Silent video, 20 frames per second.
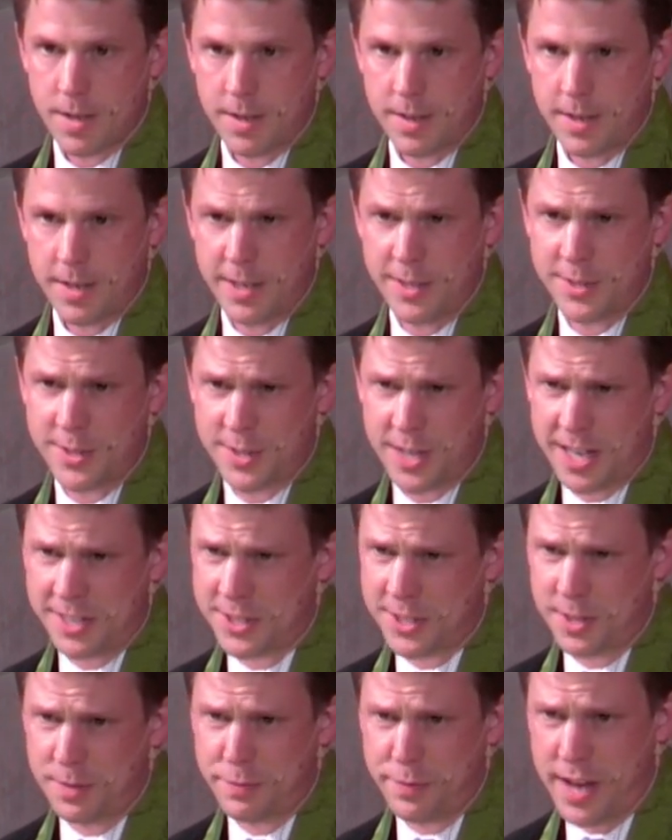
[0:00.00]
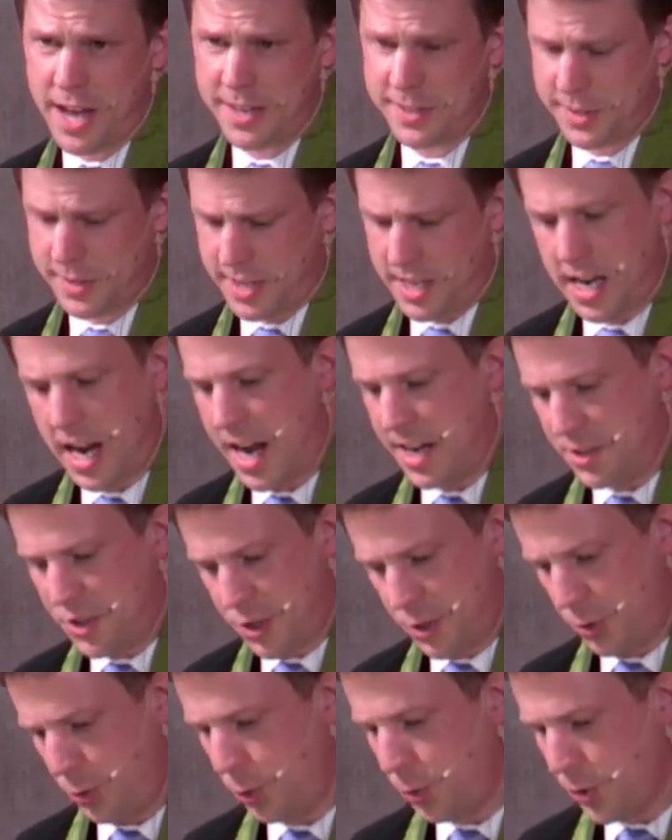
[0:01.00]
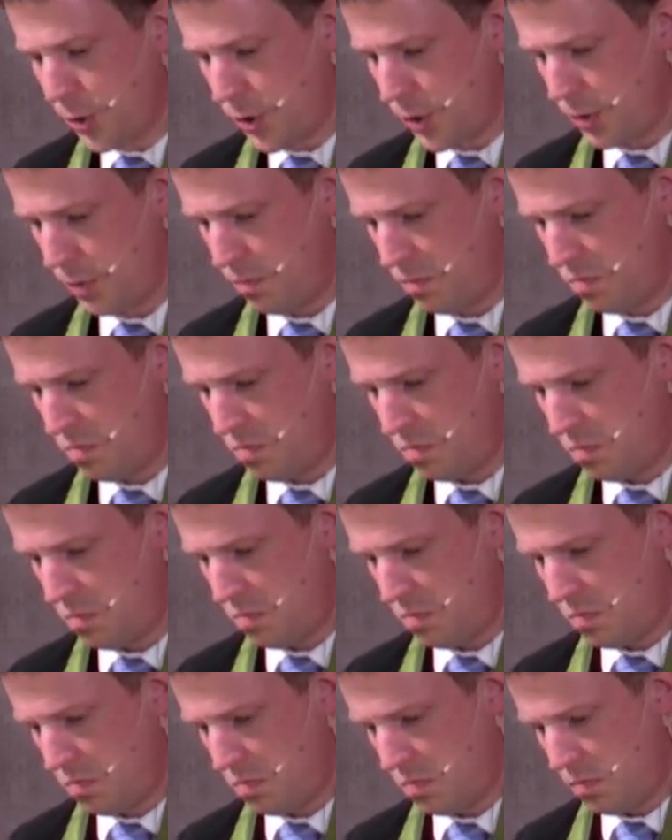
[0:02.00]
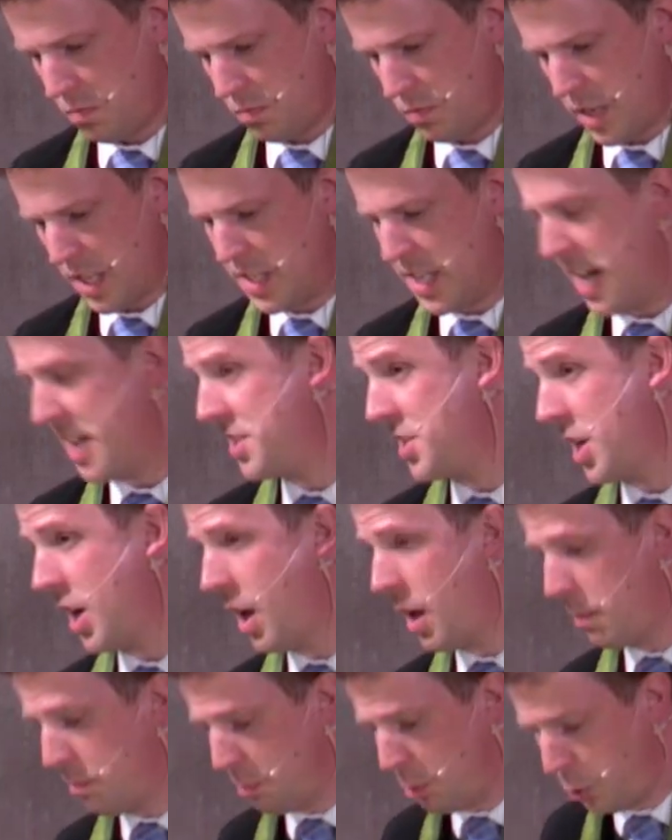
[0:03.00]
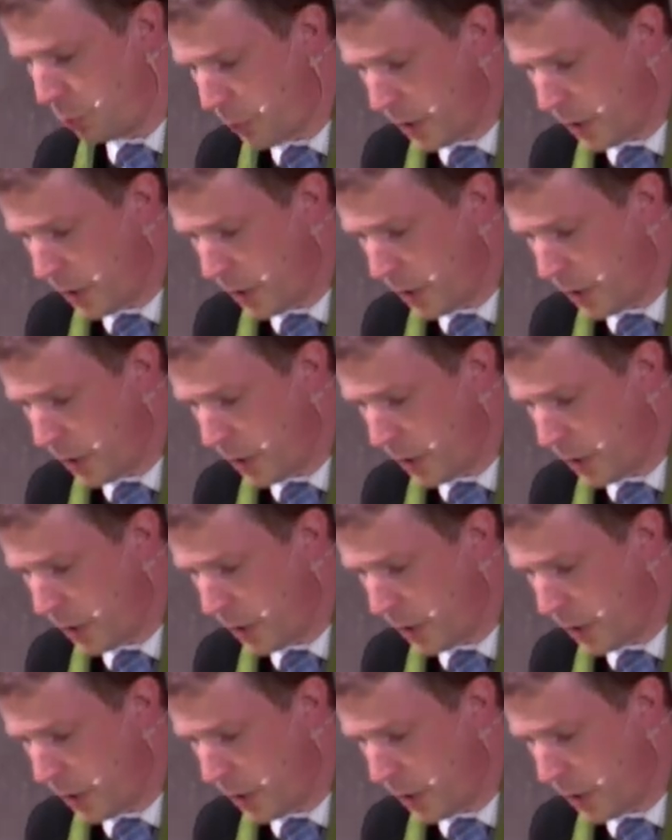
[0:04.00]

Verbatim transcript: Is such the fast that I choose? A day to humble